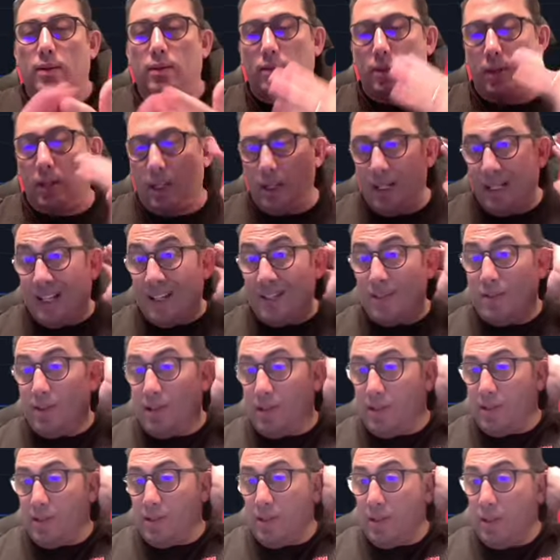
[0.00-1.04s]
That's the
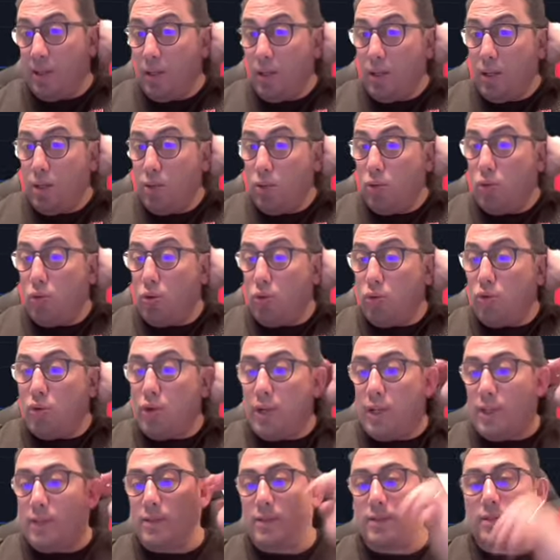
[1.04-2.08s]
reason don't
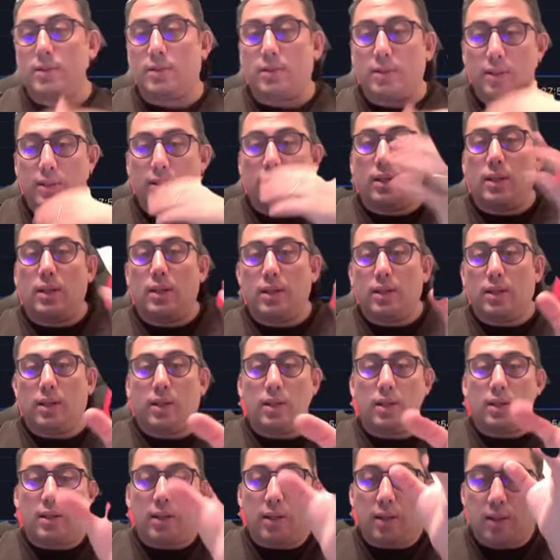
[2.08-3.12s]
trust
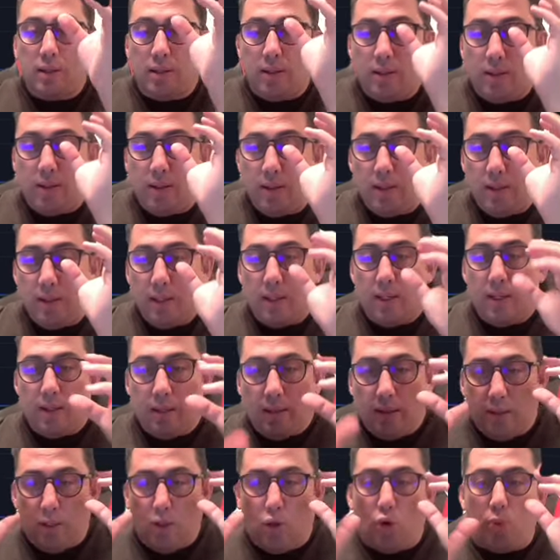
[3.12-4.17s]
uh,
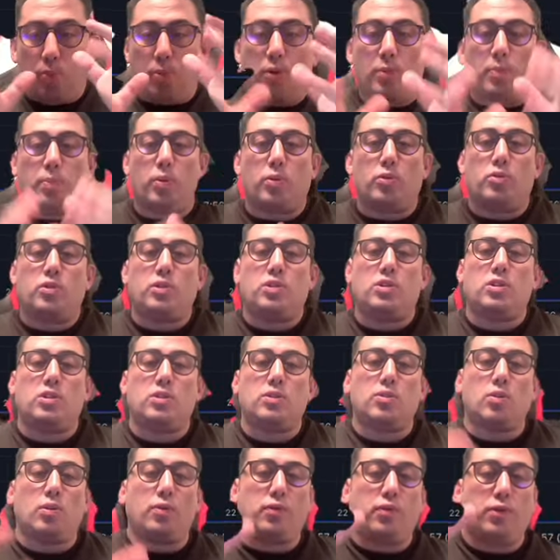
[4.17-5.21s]
the open positions
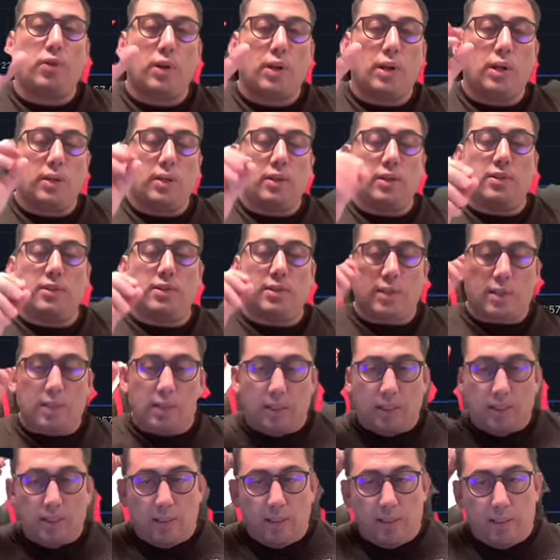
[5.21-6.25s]
of these
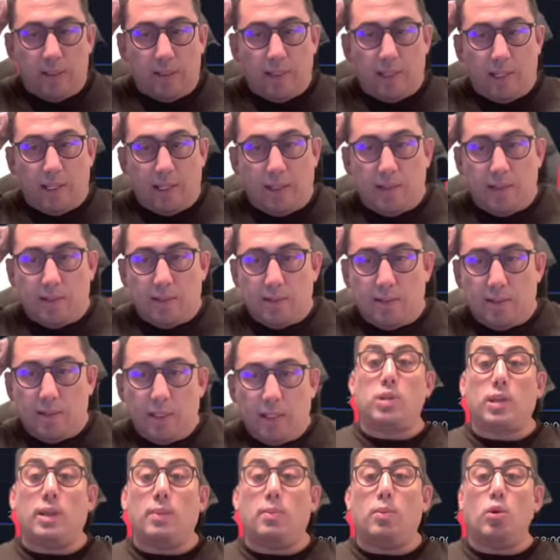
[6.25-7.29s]
uh, indicators
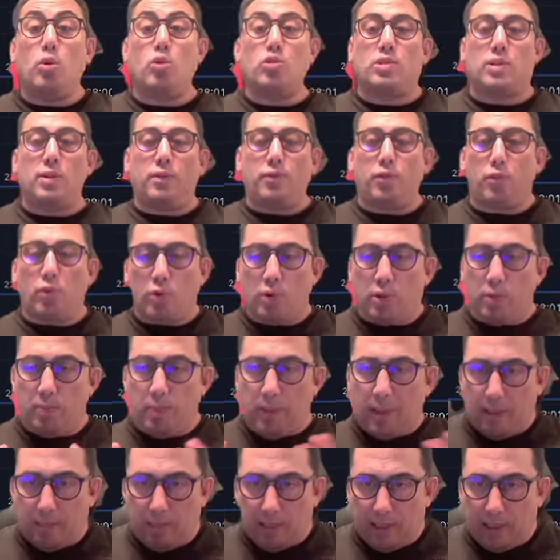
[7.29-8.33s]
mostly for the
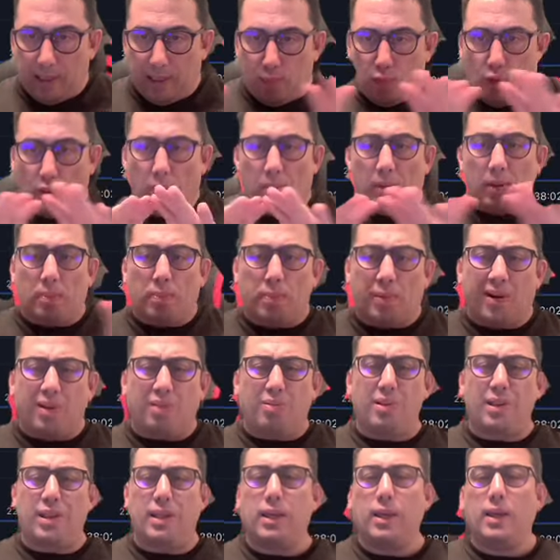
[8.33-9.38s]
public. I'm talking about
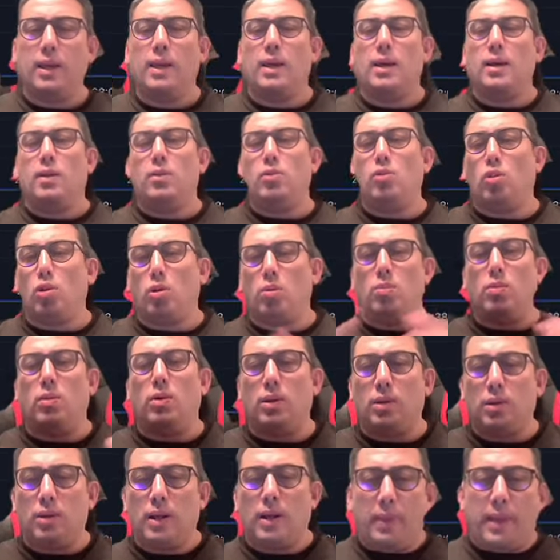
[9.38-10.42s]
public,
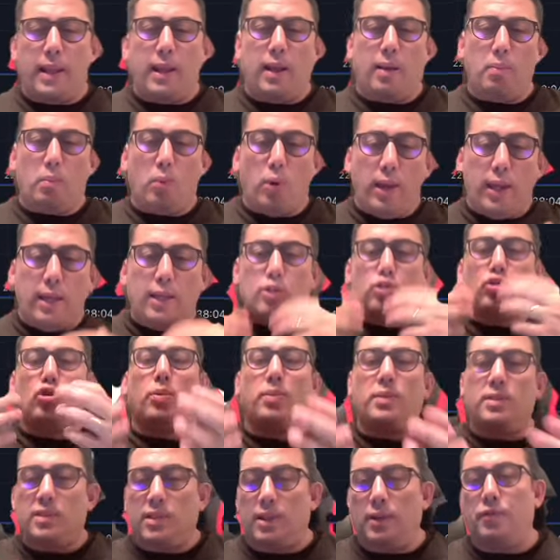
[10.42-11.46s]
normal. The main job
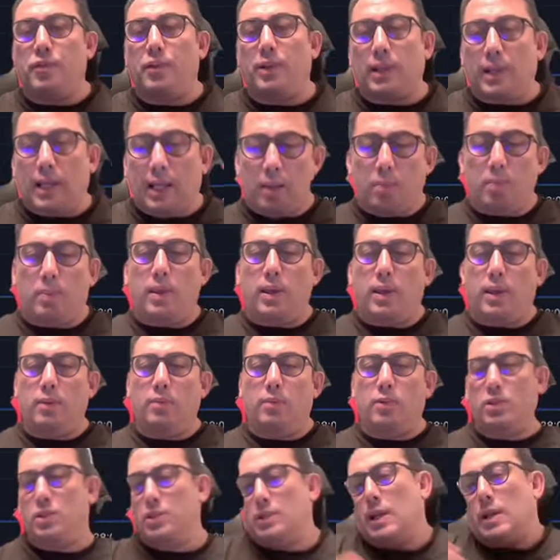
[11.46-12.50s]
is different like me,
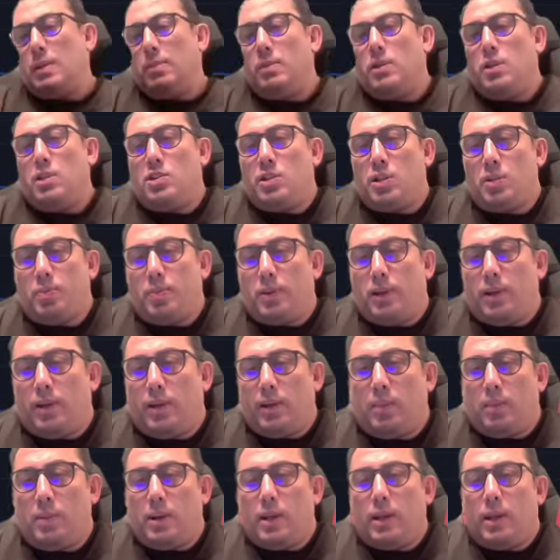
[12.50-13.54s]
which is I'm digital printing
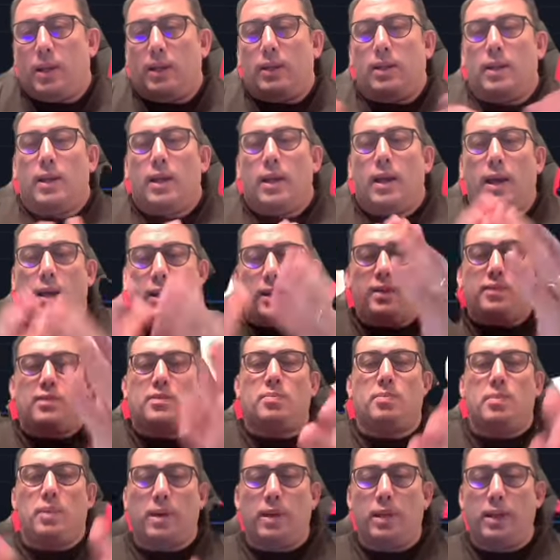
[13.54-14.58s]
market, and this is
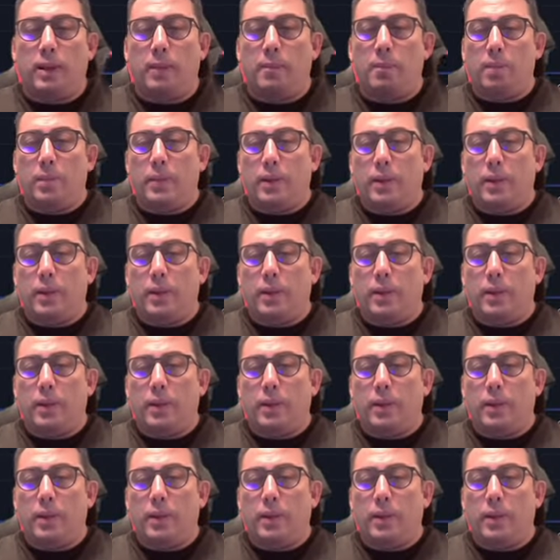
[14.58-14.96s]
my uh,